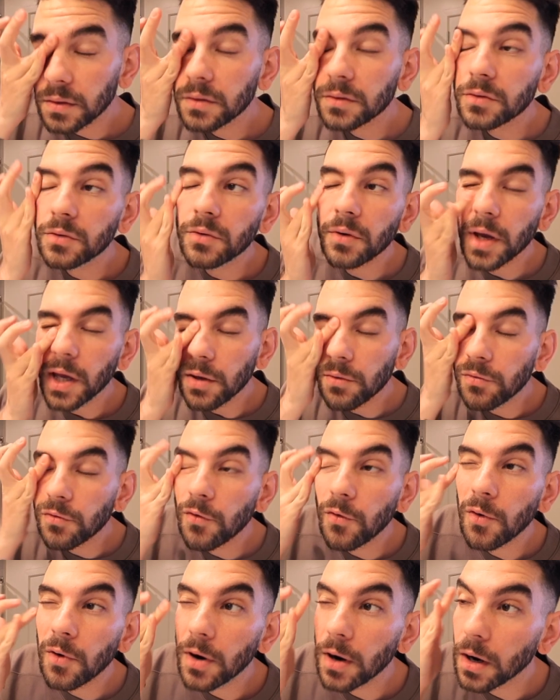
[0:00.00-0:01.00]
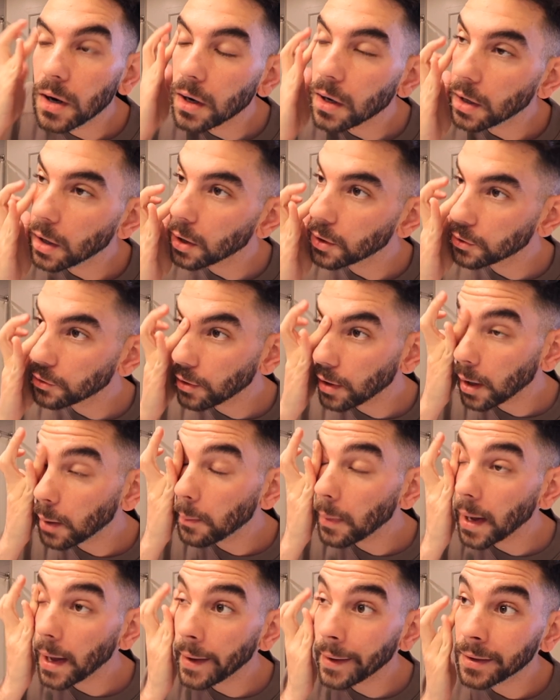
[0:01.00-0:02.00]
is great for under eye
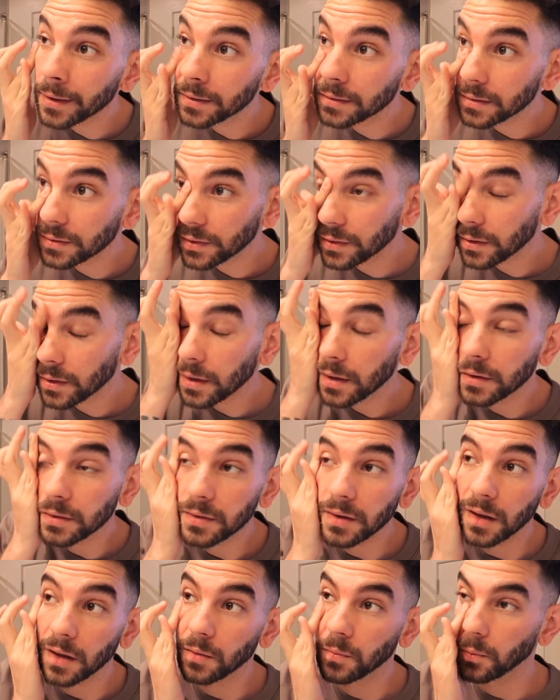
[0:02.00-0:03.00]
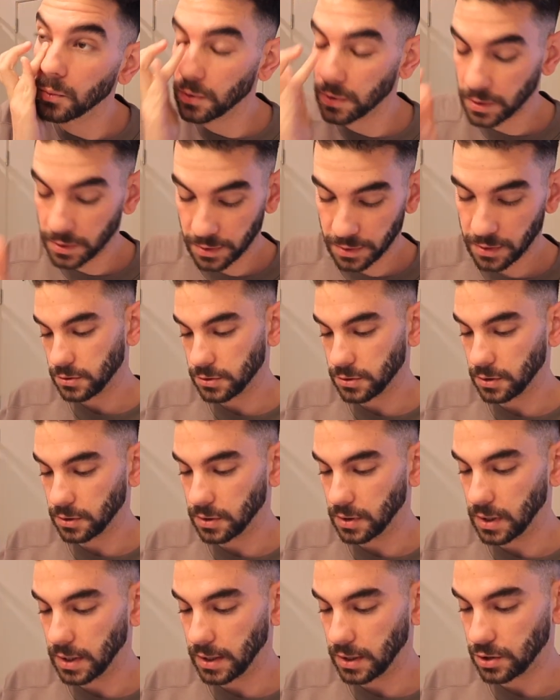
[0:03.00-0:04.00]
bags and to help with
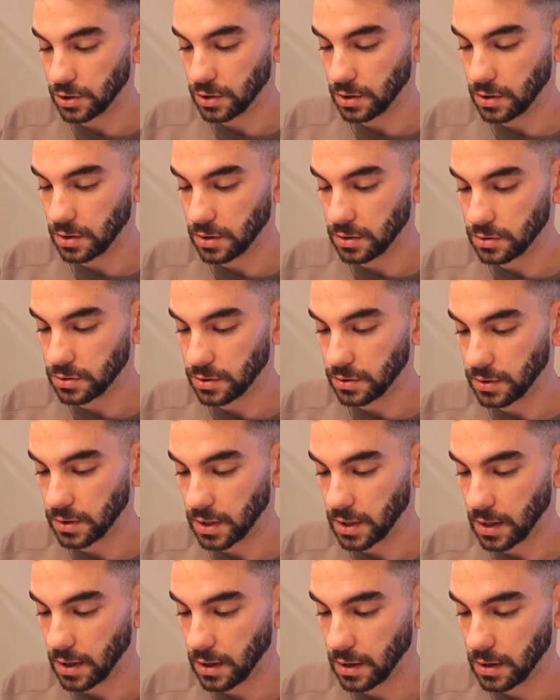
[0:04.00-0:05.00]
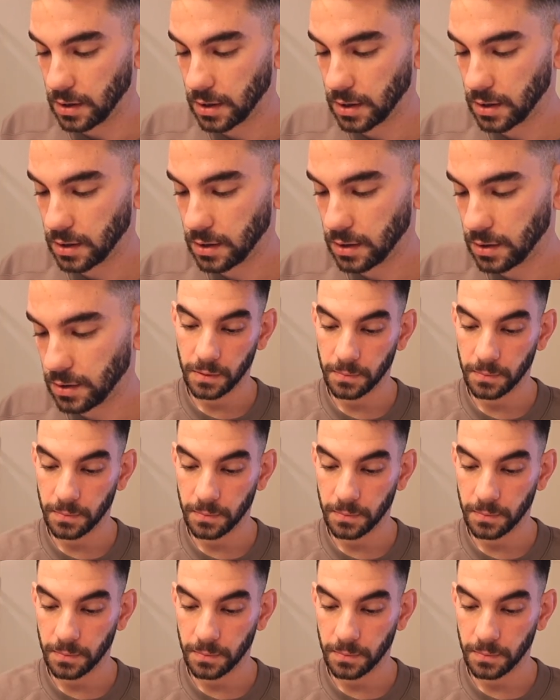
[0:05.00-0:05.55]
circulation under the eye.